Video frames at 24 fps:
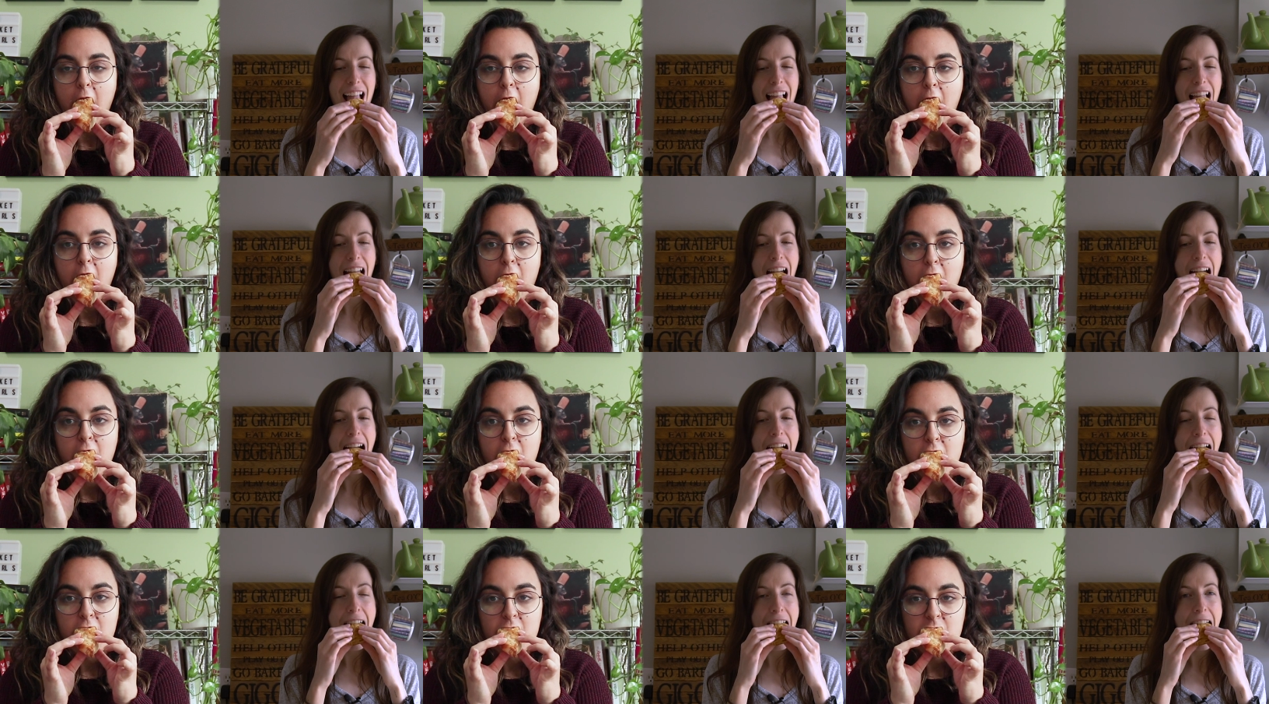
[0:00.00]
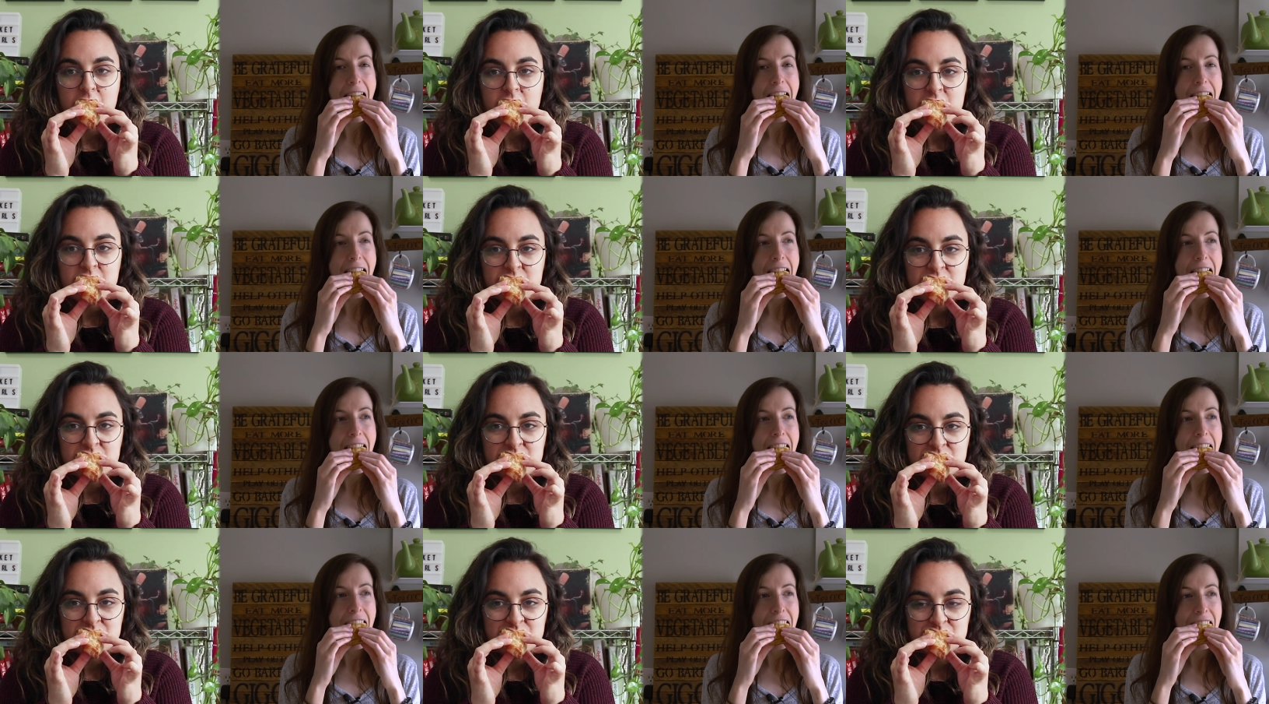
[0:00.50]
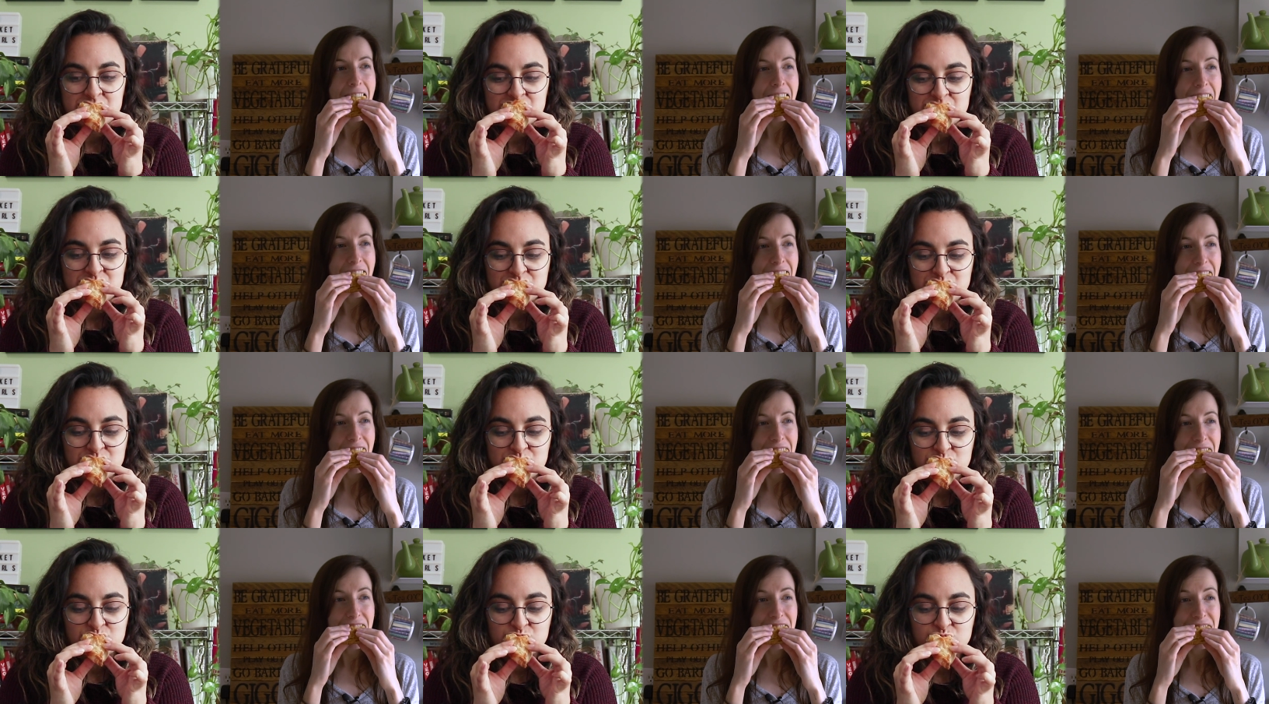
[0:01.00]

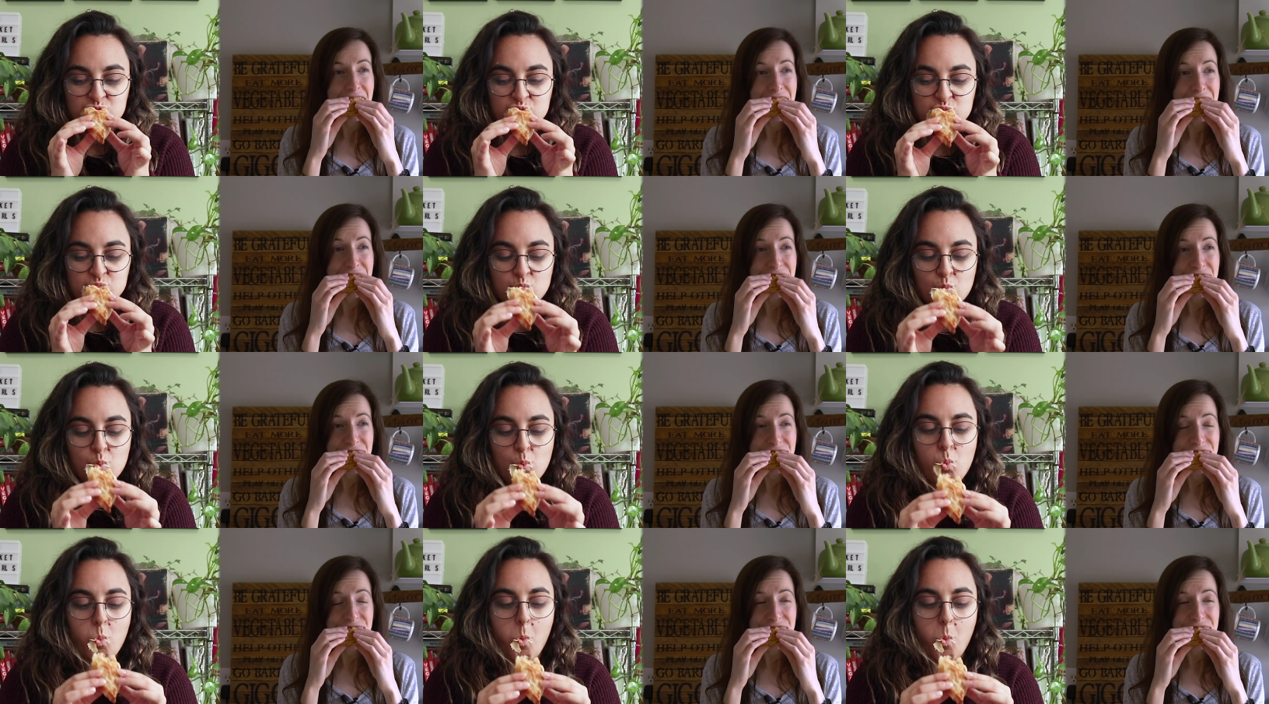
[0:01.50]
Nothing is said.